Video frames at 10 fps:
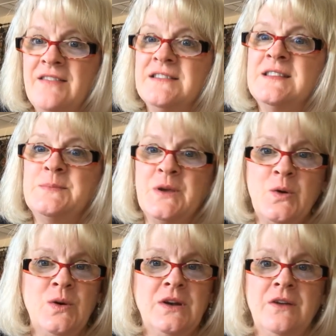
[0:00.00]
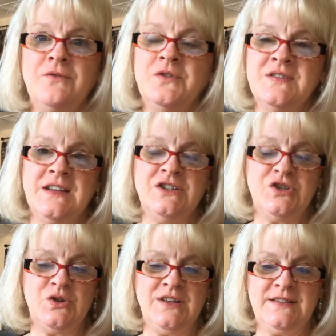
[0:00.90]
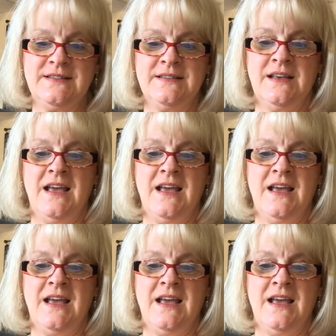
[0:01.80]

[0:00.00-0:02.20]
This has been going on for centuries.